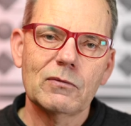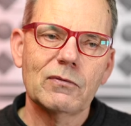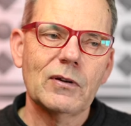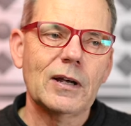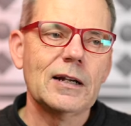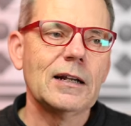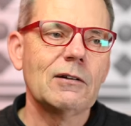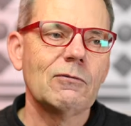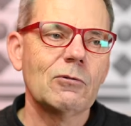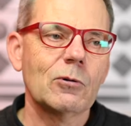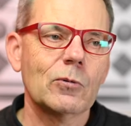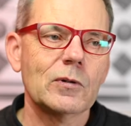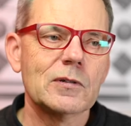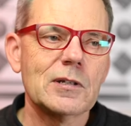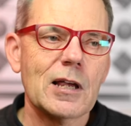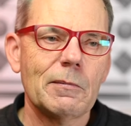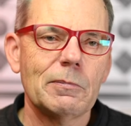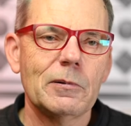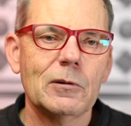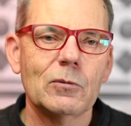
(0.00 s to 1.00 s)
the event. Everyone was
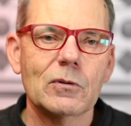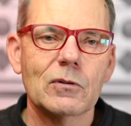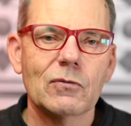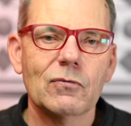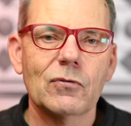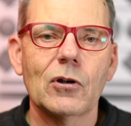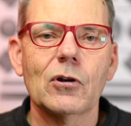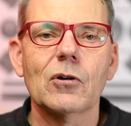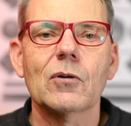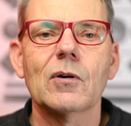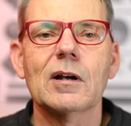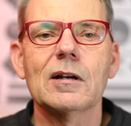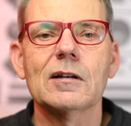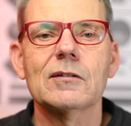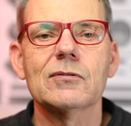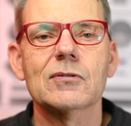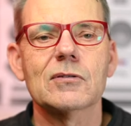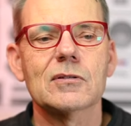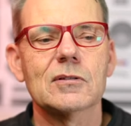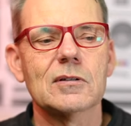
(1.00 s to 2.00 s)
happy with the
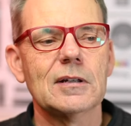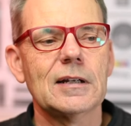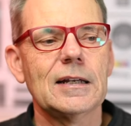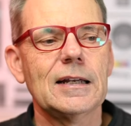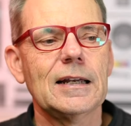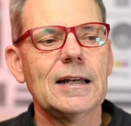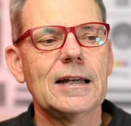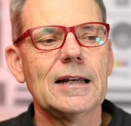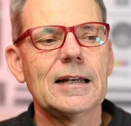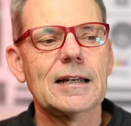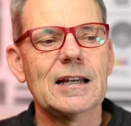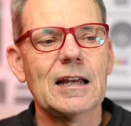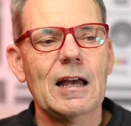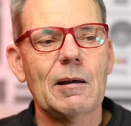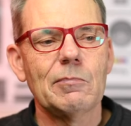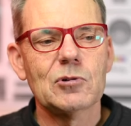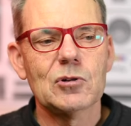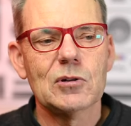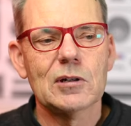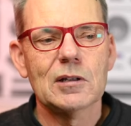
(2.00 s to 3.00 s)
photographs. Uh,
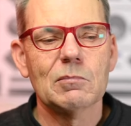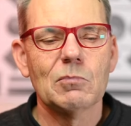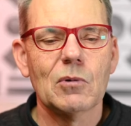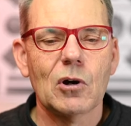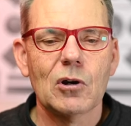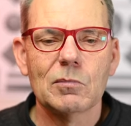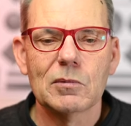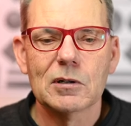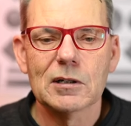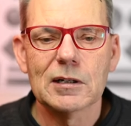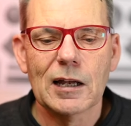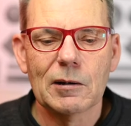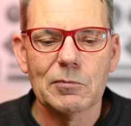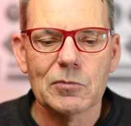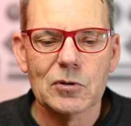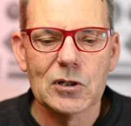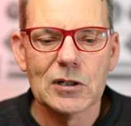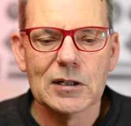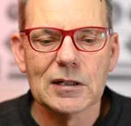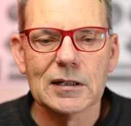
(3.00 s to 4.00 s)
capturing the moment,
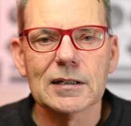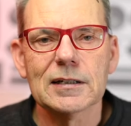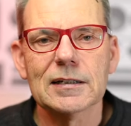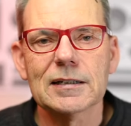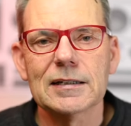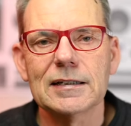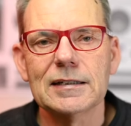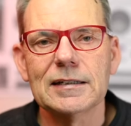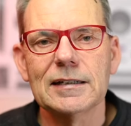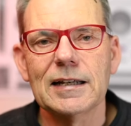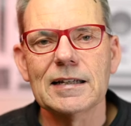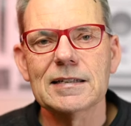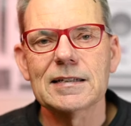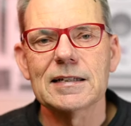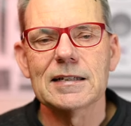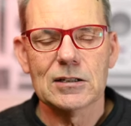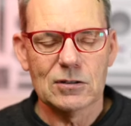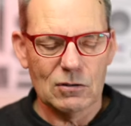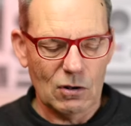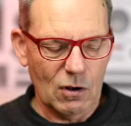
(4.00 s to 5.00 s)
capturing the
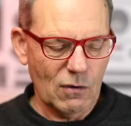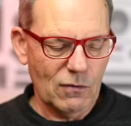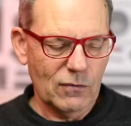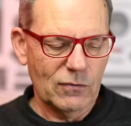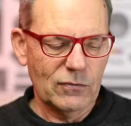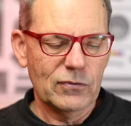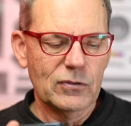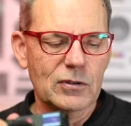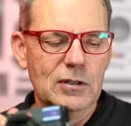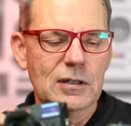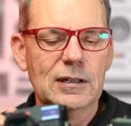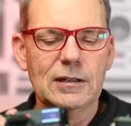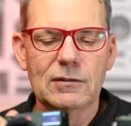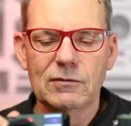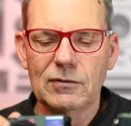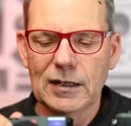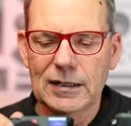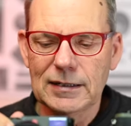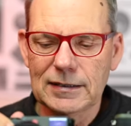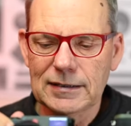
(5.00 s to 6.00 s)
essence of the
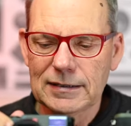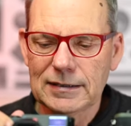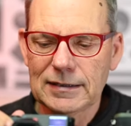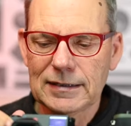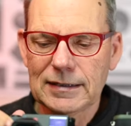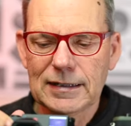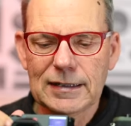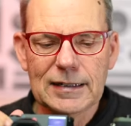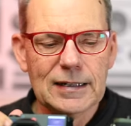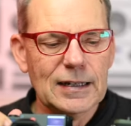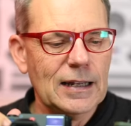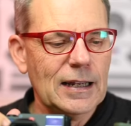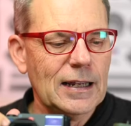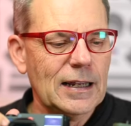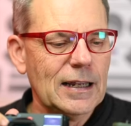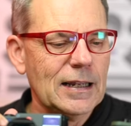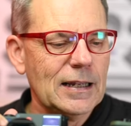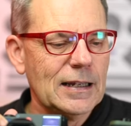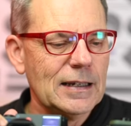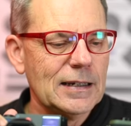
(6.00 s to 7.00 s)
event,
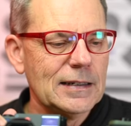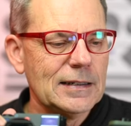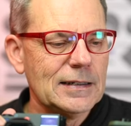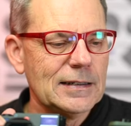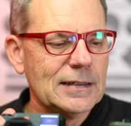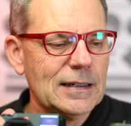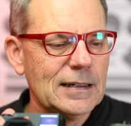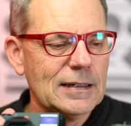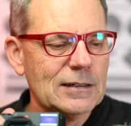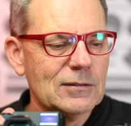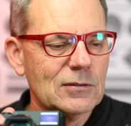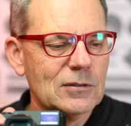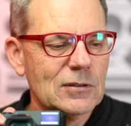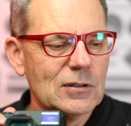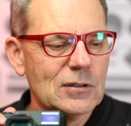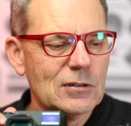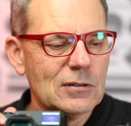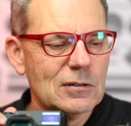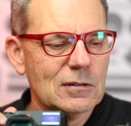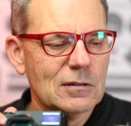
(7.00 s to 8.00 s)
and uh, it,
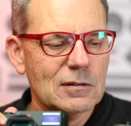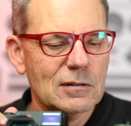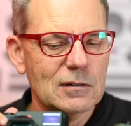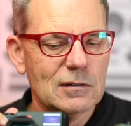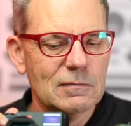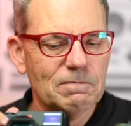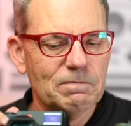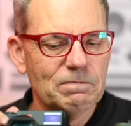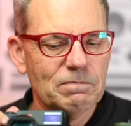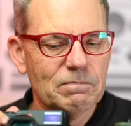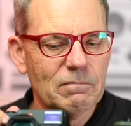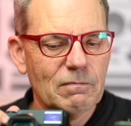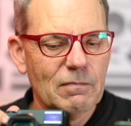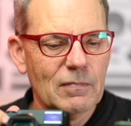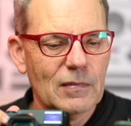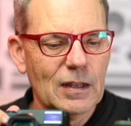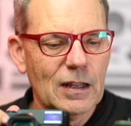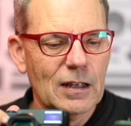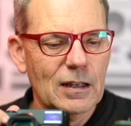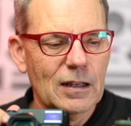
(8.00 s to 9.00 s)
was,
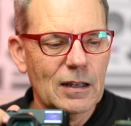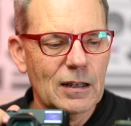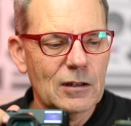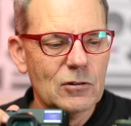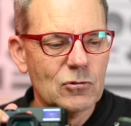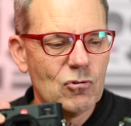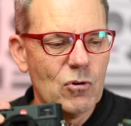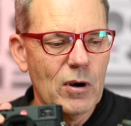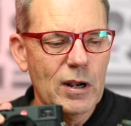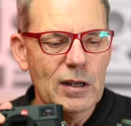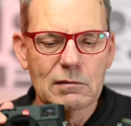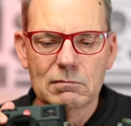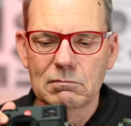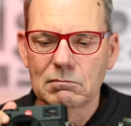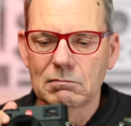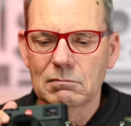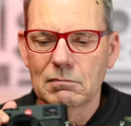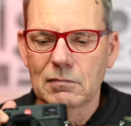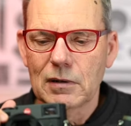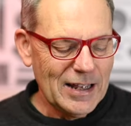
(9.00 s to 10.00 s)
it was great,
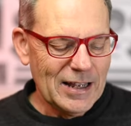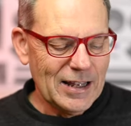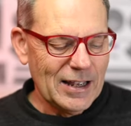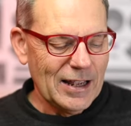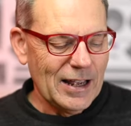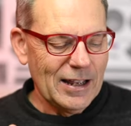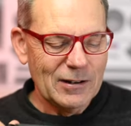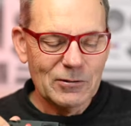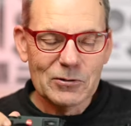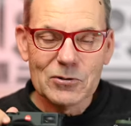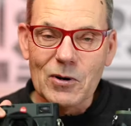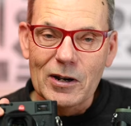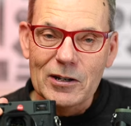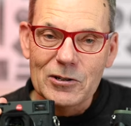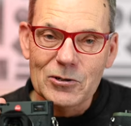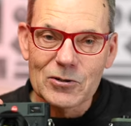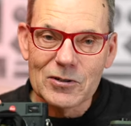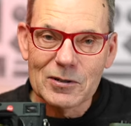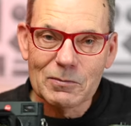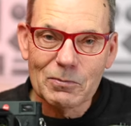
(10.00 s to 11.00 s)
and it was great
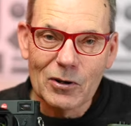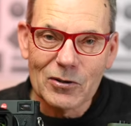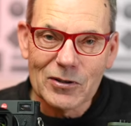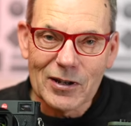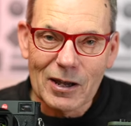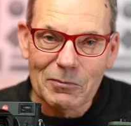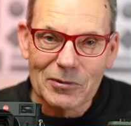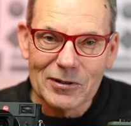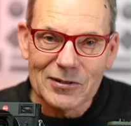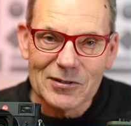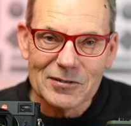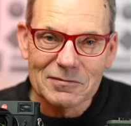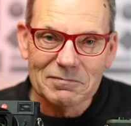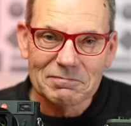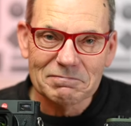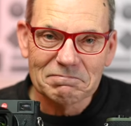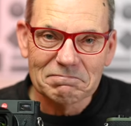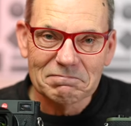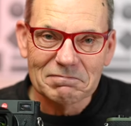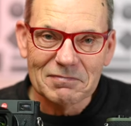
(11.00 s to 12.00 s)
using both cameras.
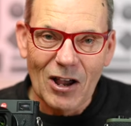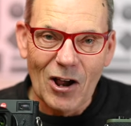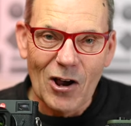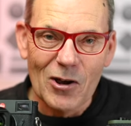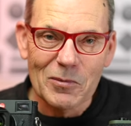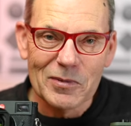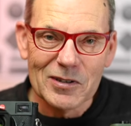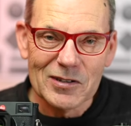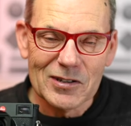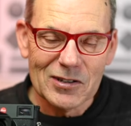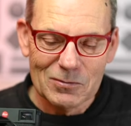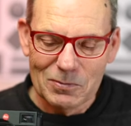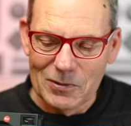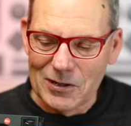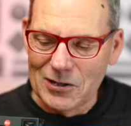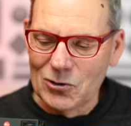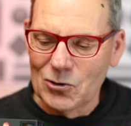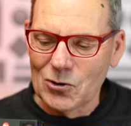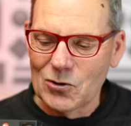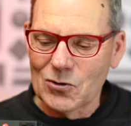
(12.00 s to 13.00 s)
I hope this has
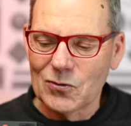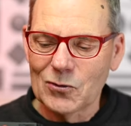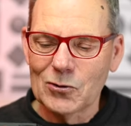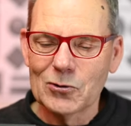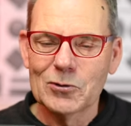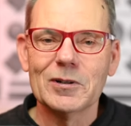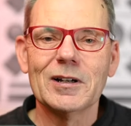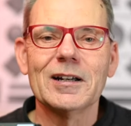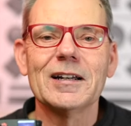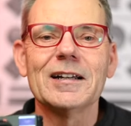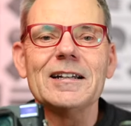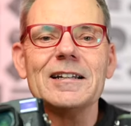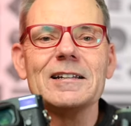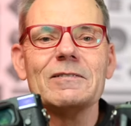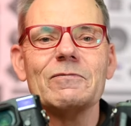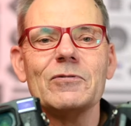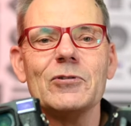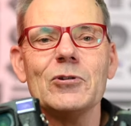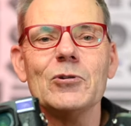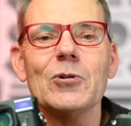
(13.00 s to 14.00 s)
been useful. Uh,
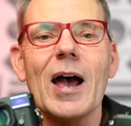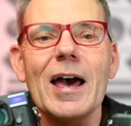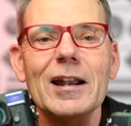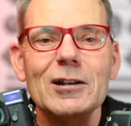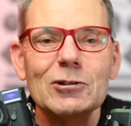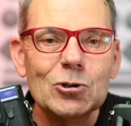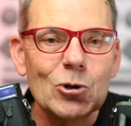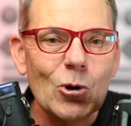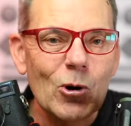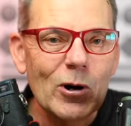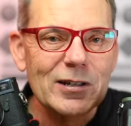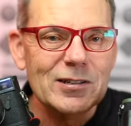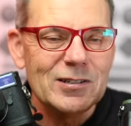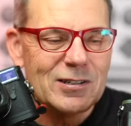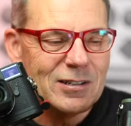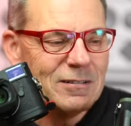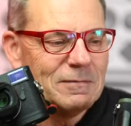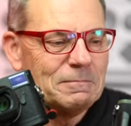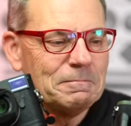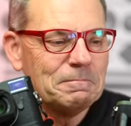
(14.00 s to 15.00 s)
if you had a choice,